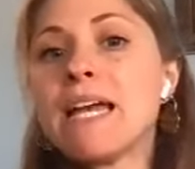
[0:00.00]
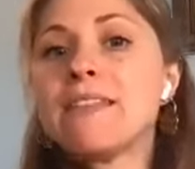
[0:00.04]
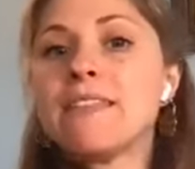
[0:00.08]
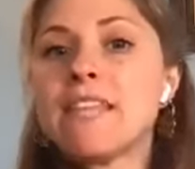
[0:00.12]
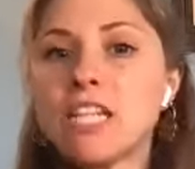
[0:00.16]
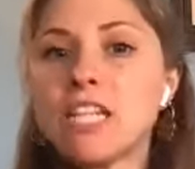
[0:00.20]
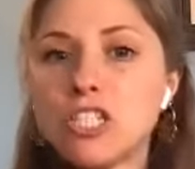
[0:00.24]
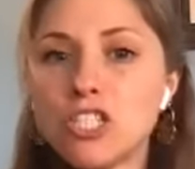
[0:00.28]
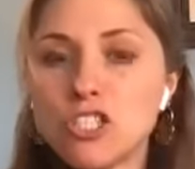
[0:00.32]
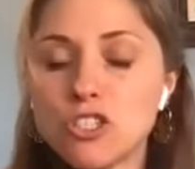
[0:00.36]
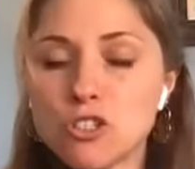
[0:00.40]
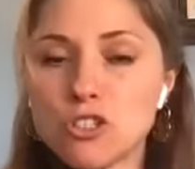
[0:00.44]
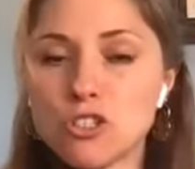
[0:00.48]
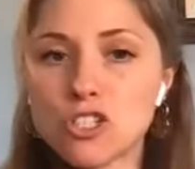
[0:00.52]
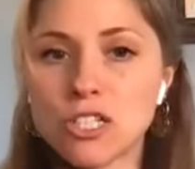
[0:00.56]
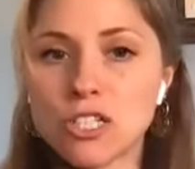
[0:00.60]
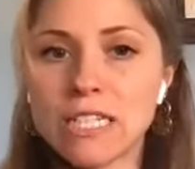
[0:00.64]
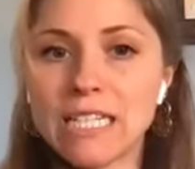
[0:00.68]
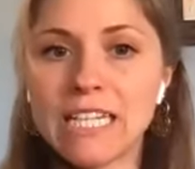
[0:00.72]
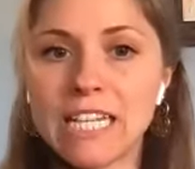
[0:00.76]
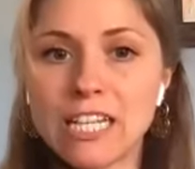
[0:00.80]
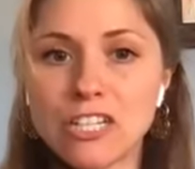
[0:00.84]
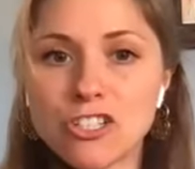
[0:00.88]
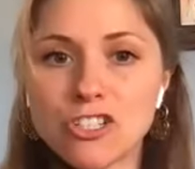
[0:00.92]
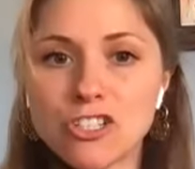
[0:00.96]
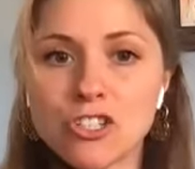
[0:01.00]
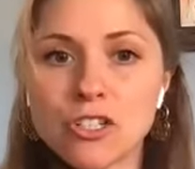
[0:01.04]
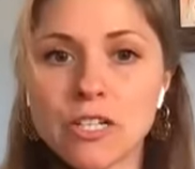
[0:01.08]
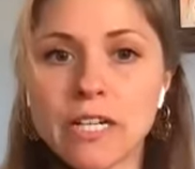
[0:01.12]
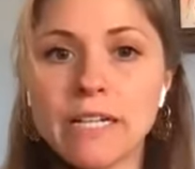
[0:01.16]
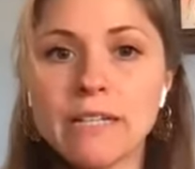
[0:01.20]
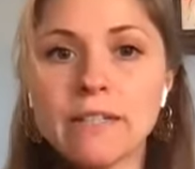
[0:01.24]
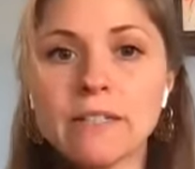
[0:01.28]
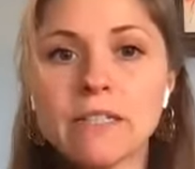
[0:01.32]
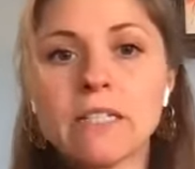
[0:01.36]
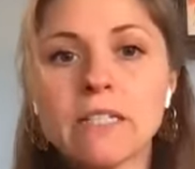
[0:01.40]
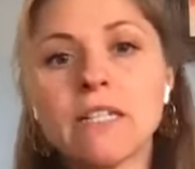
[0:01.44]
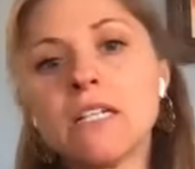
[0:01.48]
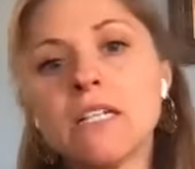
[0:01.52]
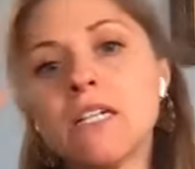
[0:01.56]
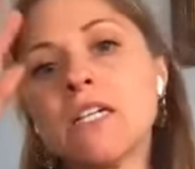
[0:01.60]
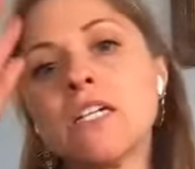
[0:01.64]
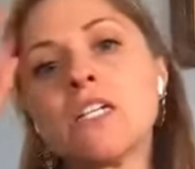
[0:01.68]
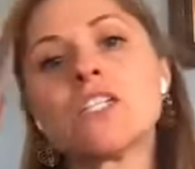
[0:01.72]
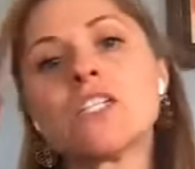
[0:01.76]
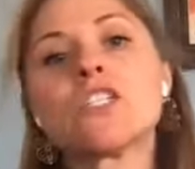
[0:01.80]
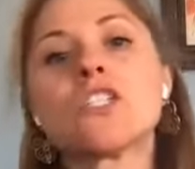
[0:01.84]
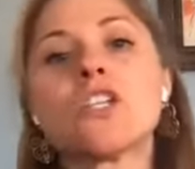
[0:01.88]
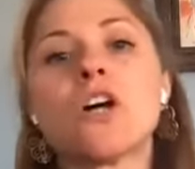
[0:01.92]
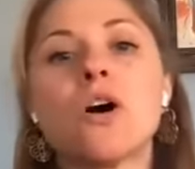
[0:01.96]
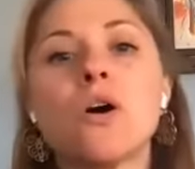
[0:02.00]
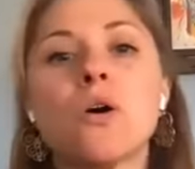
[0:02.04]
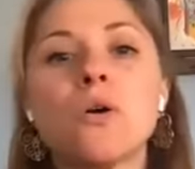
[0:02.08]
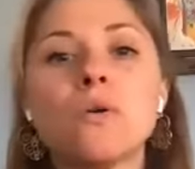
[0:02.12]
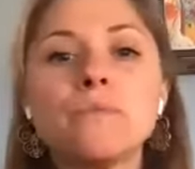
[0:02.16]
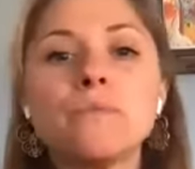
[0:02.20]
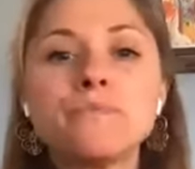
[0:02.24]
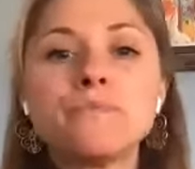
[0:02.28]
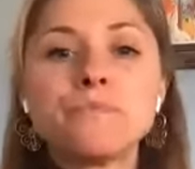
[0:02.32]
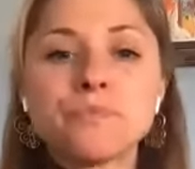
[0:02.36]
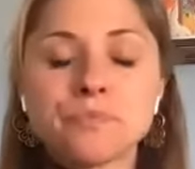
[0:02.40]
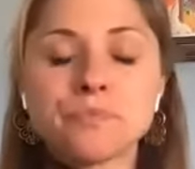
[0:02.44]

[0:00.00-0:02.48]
and then usually Kitchari. So